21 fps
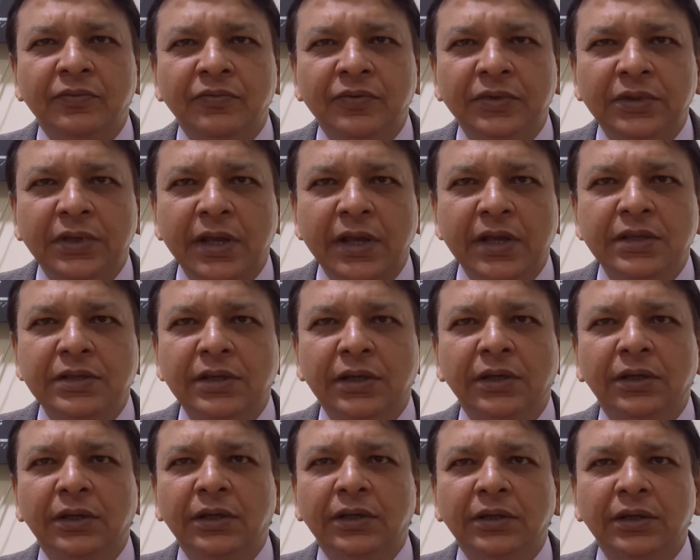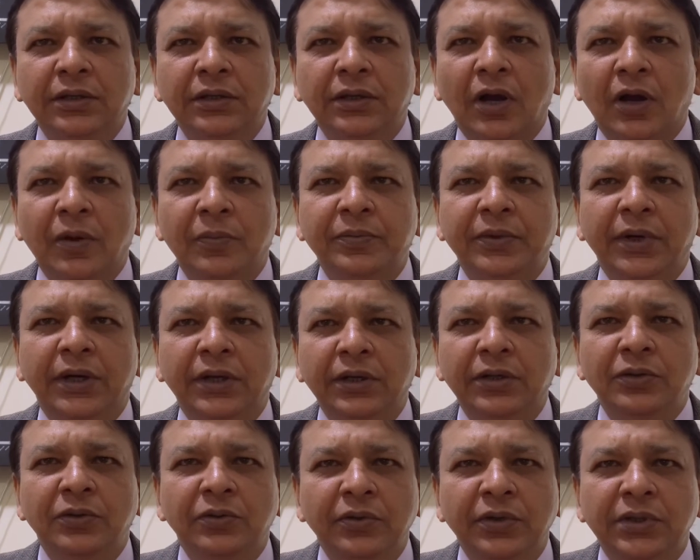engine object,
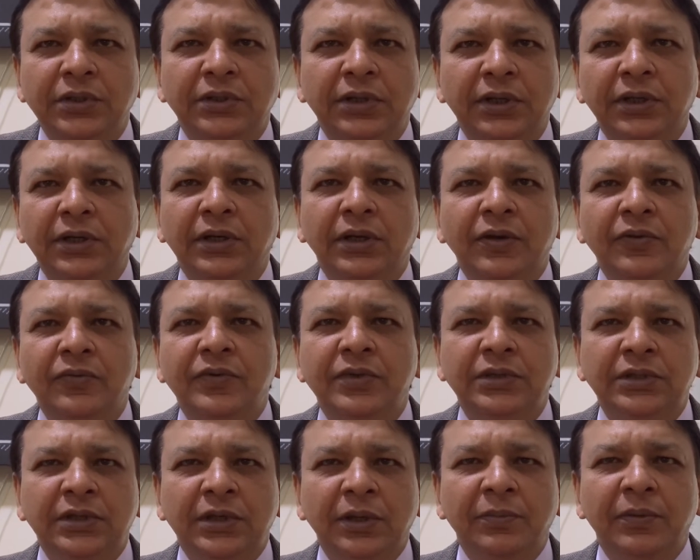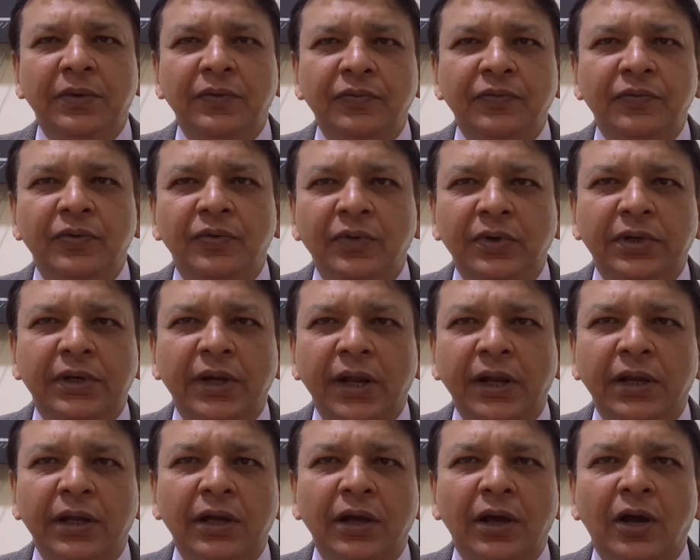new engine, visitable fuel
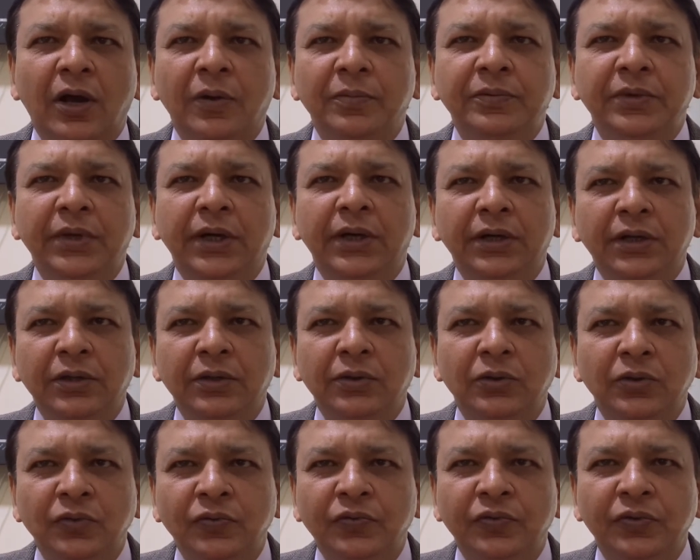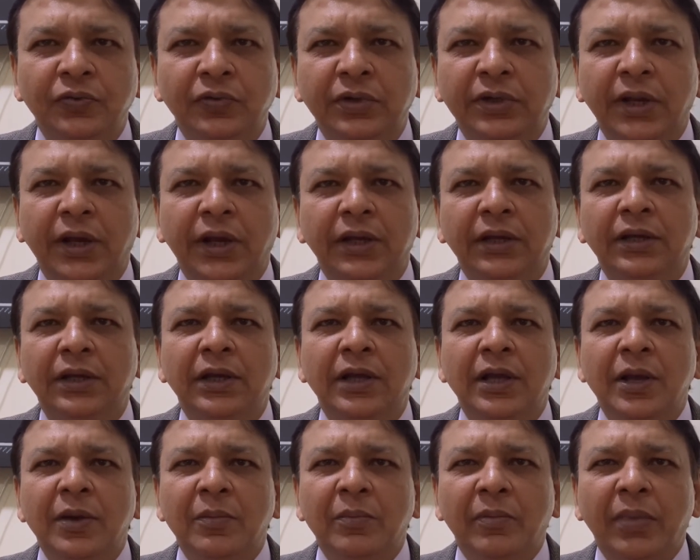tank object, new fuel tank,
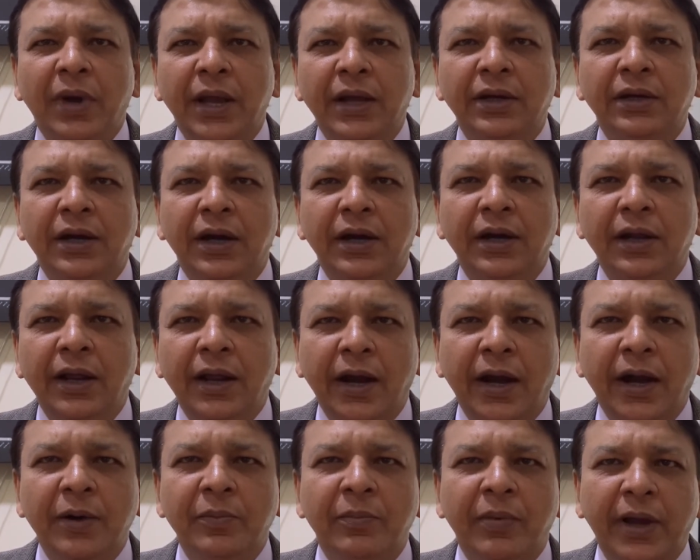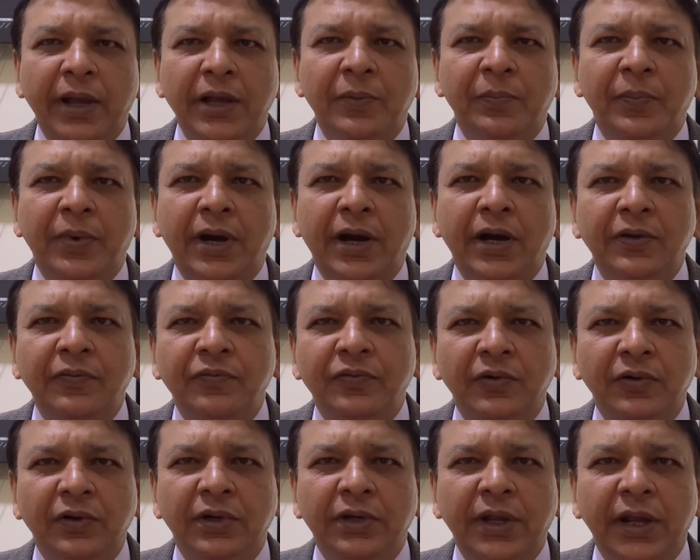bike.add bike part
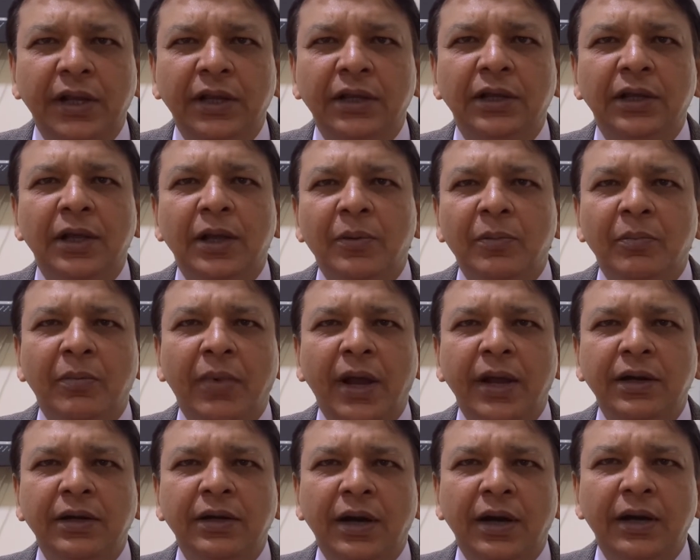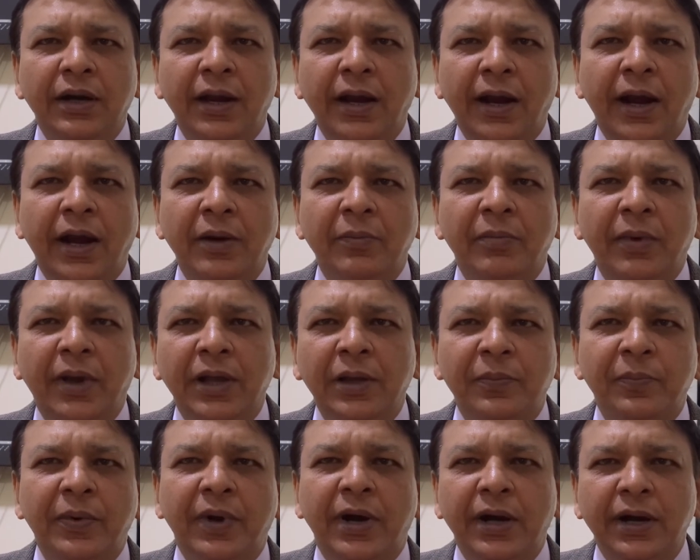fuel tank, bike.add
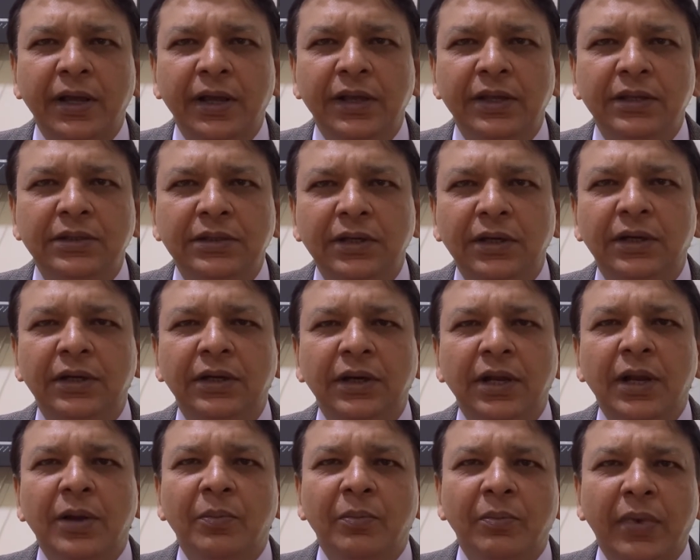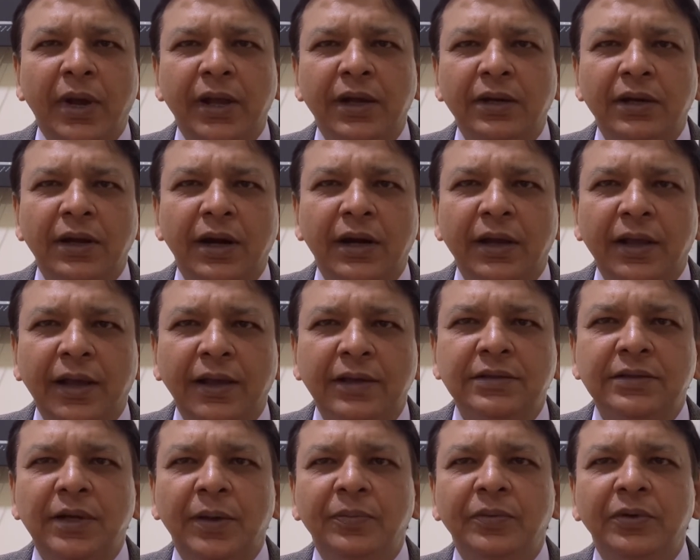bike part engine,
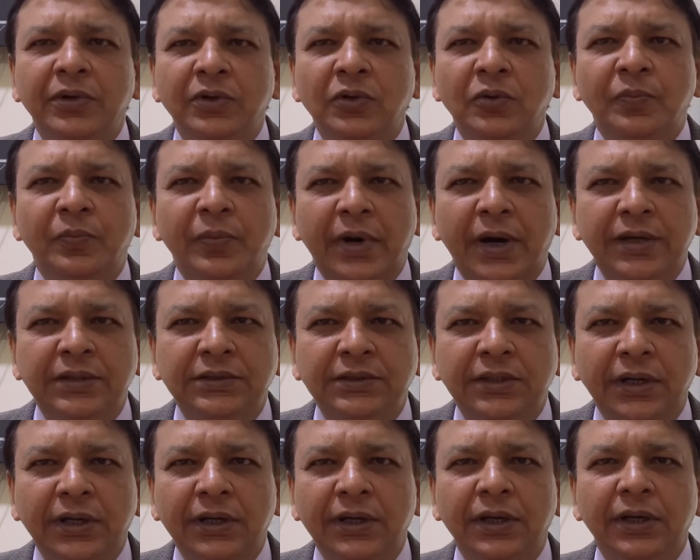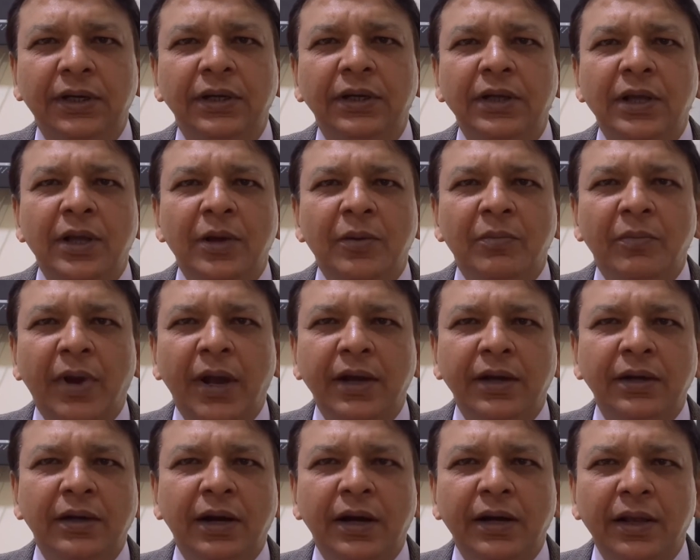bike.accept new parts checker,
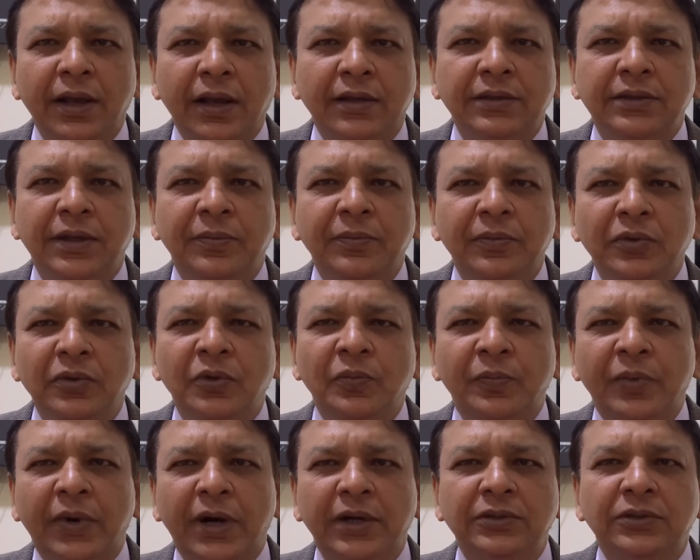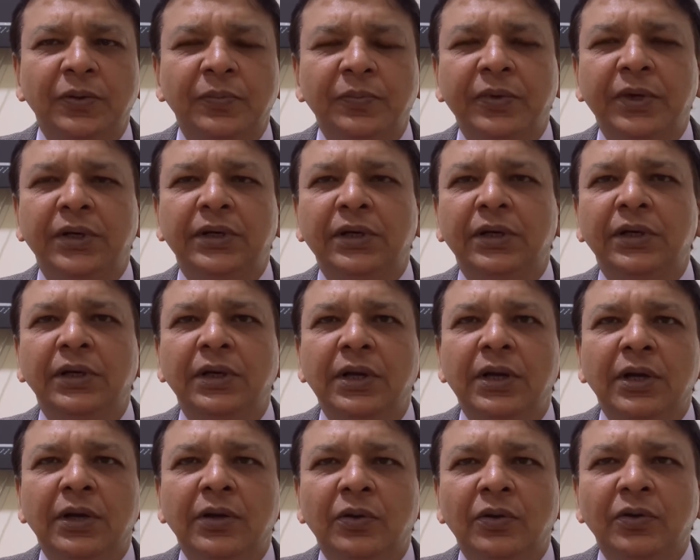bike.accept new parts operator,
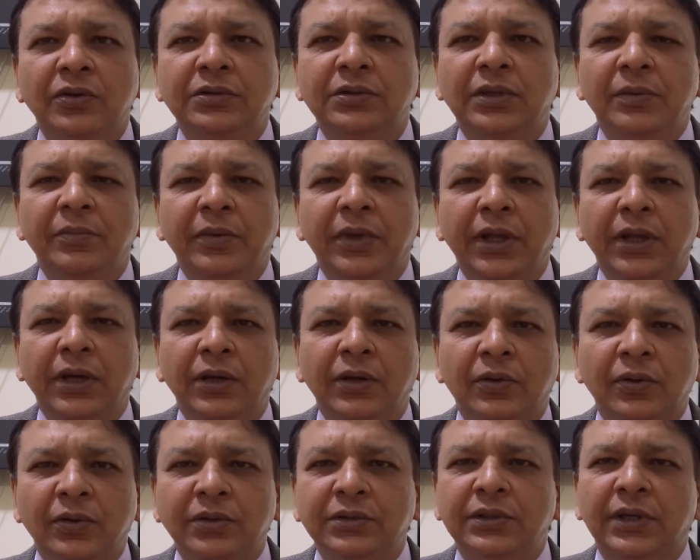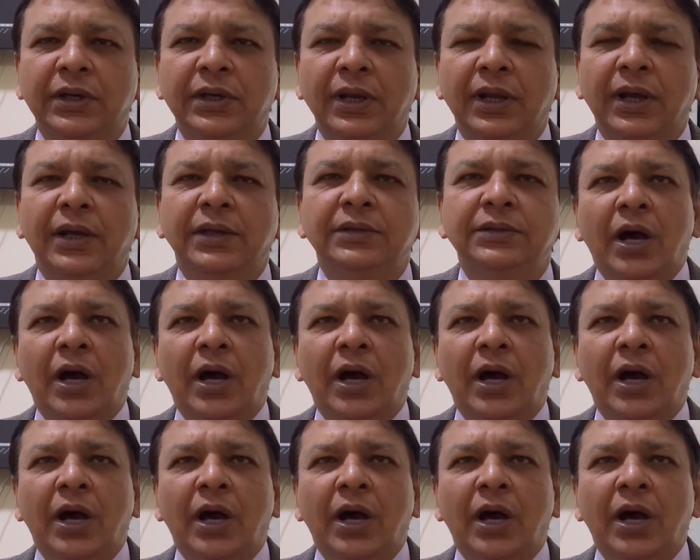close the main, close the class.